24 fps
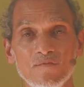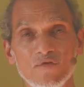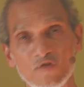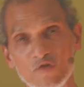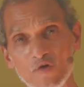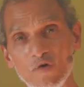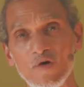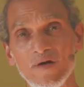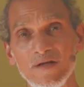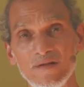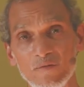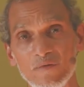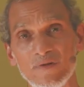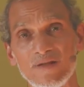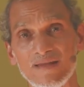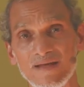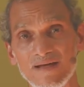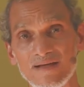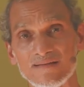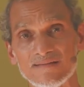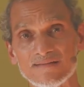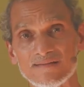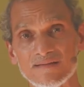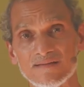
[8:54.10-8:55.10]
Join with
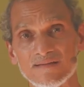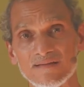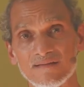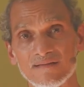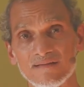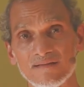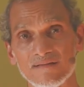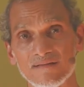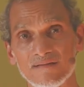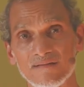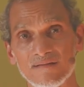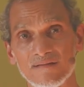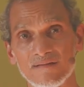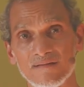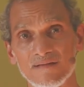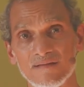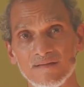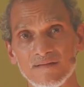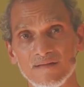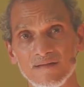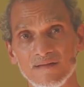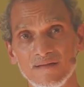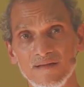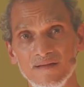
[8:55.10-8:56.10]
us
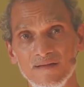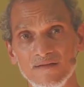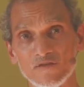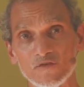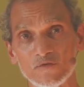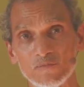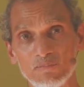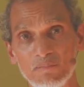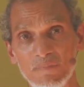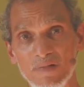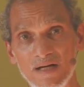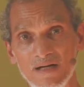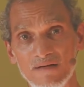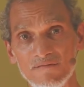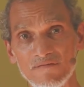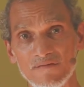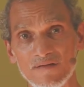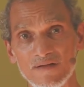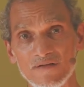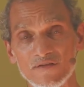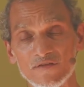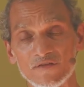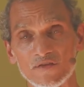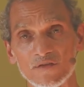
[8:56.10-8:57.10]
in this
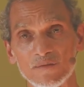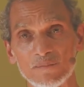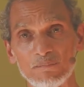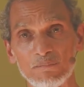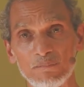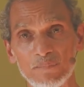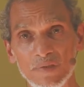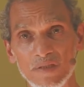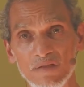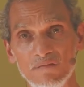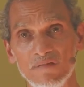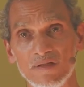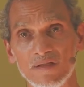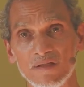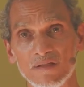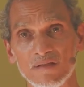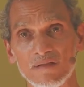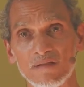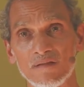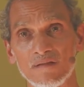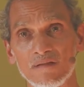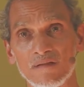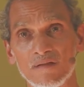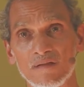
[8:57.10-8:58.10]
marvelous period,
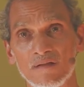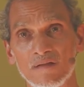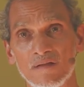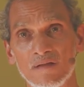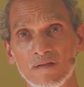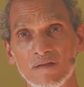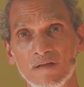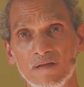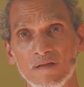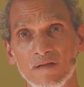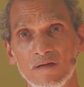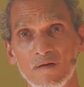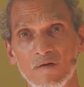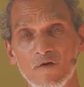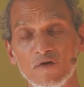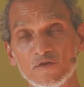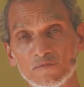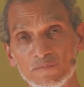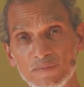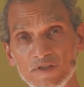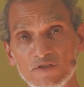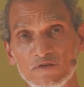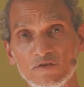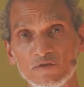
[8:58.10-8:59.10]

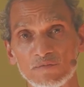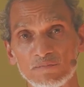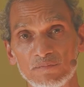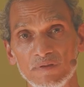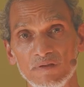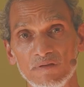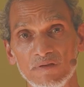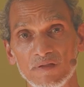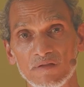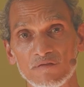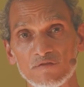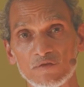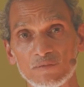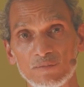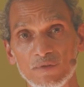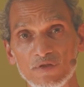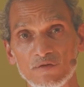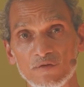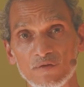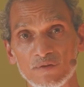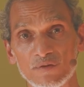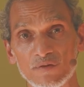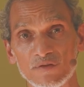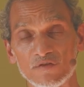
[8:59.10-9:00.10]
auspicious period of
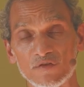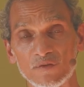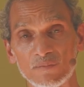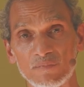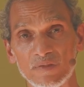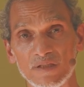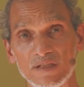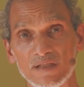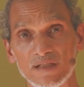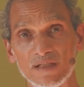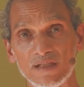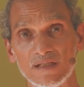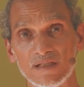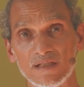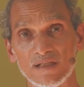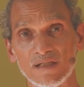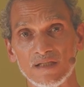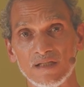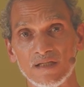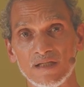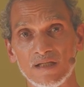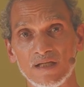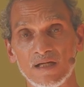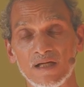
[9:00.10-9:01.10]
spiritual discipline,
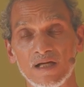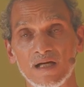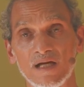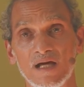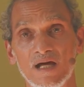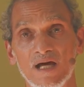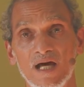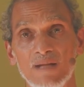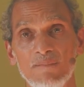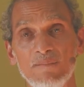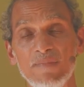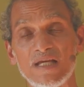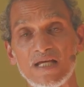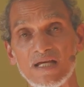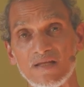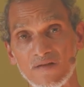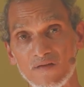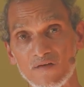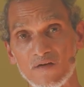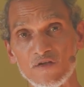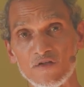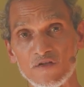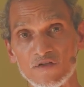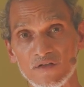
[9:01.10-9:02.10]
and make
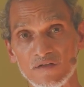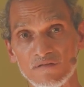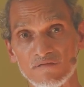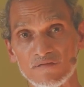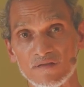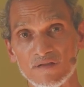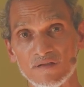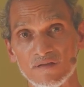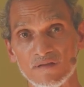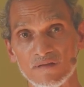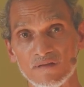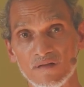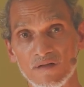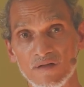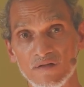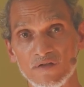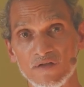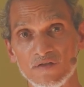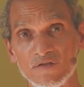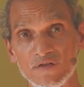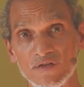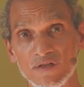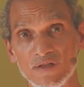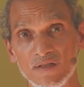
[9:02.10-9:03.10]
another shift on
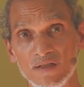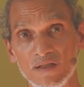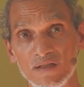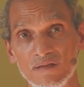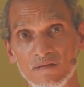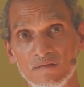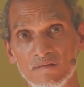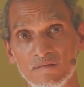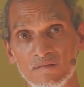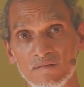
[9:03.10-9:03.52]
your journey